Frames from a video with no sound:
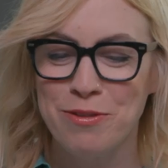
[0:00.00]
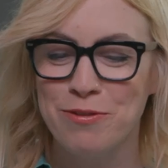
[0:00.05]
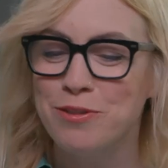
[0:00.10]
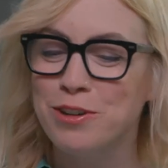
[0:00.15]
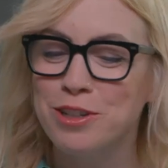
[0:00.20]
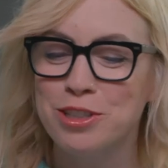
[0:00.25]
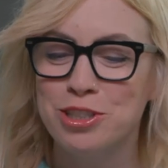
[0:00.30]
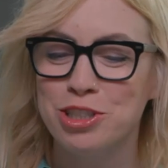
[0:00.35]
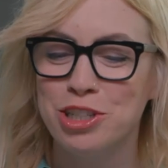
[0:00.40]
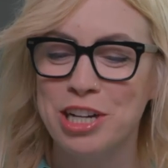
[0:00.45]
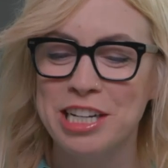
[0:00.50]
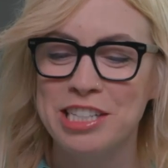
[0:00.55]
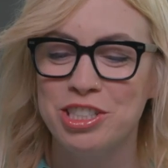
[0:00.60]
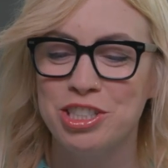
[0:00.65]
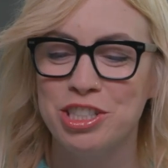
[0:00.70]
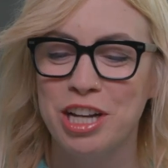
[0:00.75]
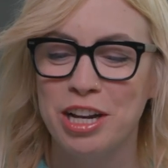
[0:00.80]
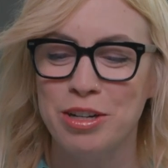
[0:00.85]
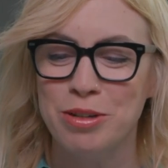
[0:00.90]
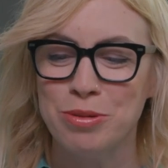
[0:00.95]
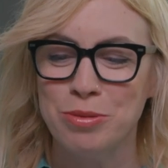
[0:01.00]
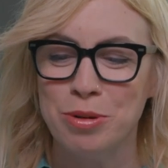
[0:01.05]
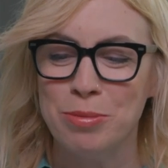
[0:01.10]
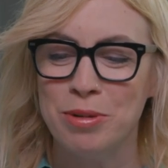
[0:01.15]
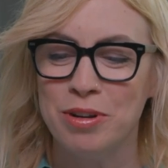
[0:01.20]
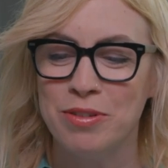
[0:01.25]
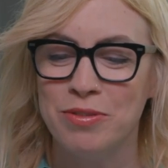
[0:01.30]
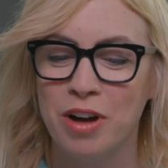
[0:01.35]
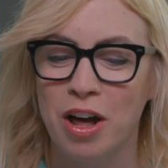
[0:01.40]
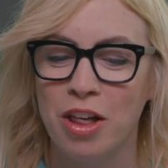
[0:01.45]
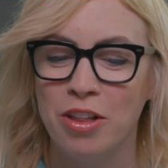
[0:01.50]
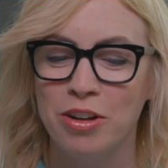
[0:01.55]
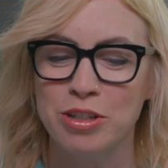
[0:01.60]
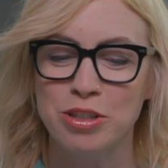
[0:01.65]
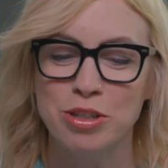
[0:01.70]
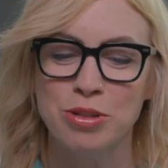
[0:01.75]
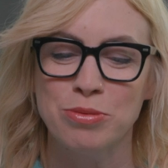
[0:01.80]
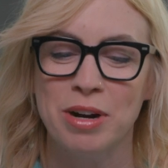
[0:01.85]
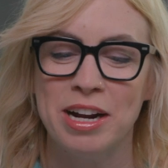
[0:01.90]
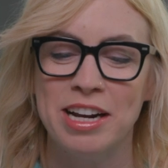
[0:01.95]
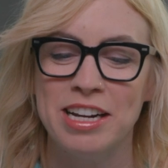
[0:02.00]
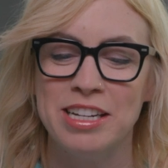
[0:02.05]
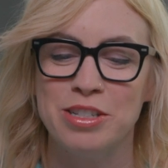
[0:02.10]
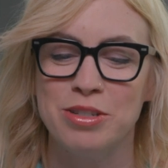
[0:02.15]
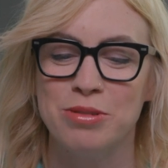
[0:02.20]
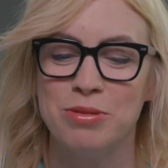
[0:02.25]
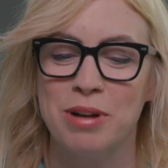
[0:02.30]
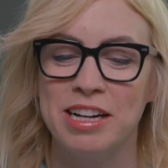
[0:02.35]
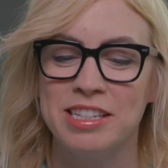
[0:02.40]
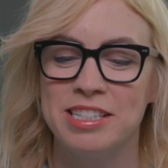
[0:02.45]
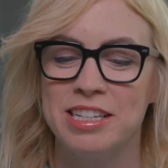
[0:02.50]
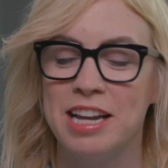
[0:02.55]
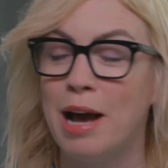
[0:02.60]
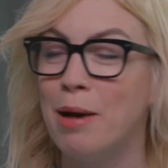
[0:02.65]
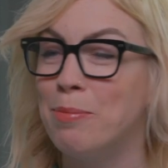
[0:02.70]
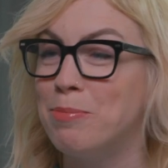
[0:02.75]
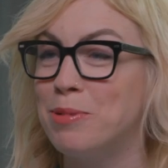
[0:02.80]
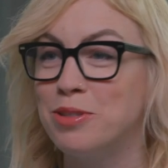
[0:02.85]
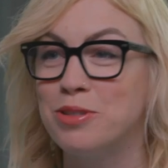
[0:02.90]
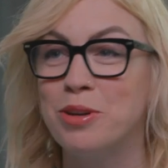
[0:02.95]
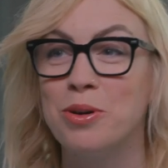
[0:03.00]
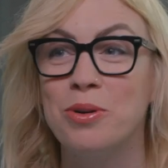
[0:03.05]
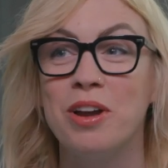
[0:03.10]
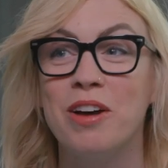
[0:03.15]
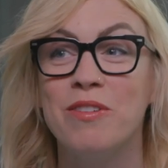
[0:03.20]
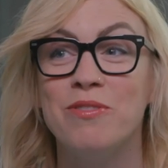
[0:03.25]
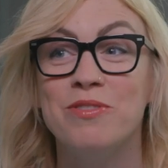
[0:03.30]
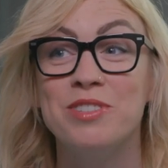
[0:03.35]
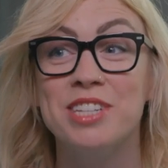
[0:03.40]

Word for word: the first transgender woman of color to write and direct an episode of